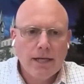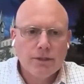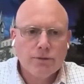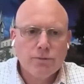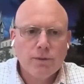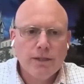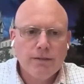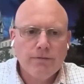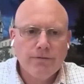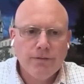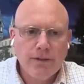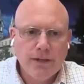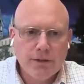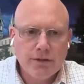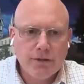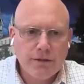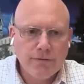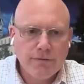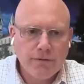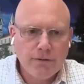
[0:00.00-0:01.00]
As we
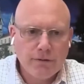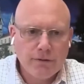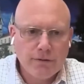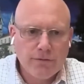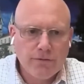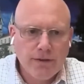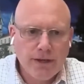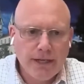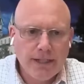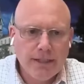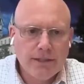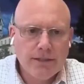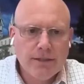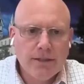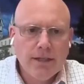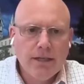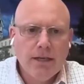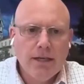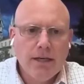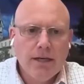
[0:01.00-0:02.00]
finished the first phase
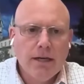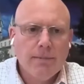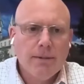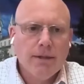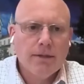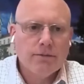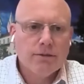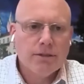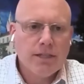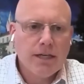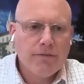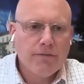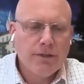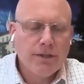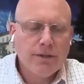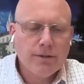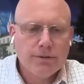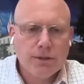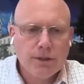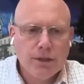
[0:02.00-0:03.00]
about 7
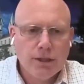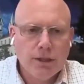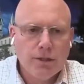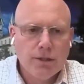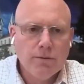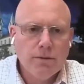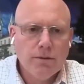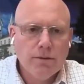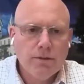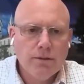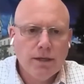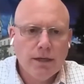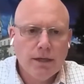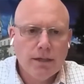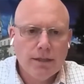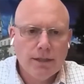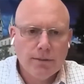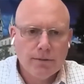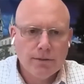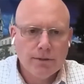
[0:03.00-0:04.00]
years ago,
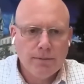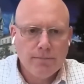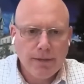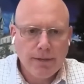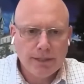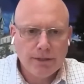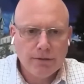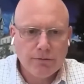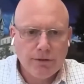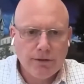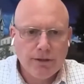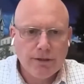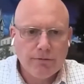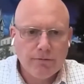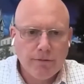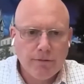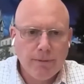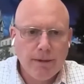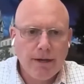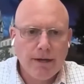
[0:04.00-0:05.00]
it was a masonry
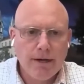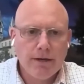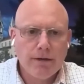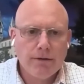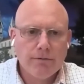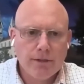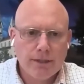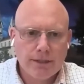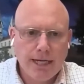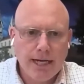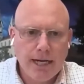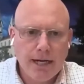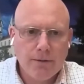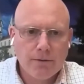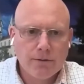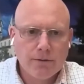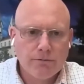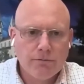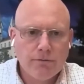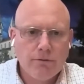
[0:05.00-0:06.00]
repair. The
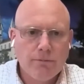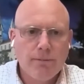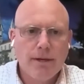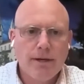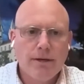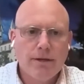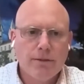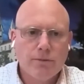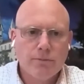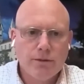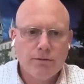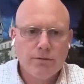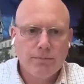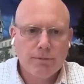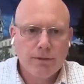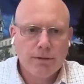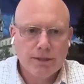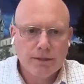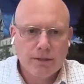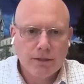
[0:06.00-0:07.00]
towers were repaired. We
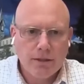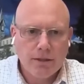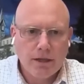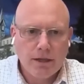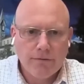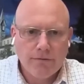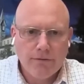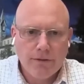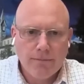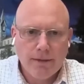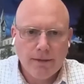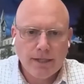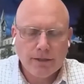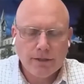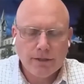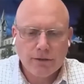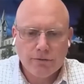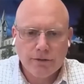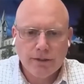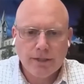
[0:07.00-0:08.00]
replaced a lot of the
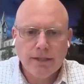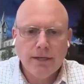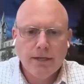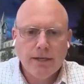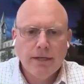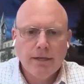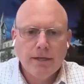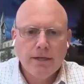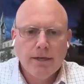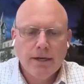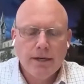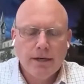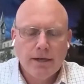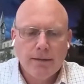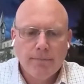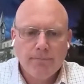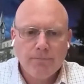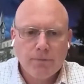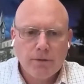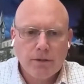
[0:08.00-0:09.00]
masonry,
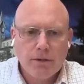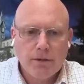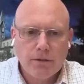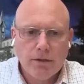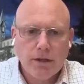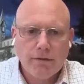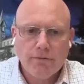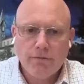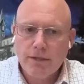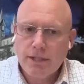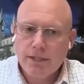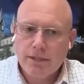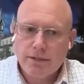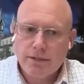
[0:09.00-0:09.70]
a lot of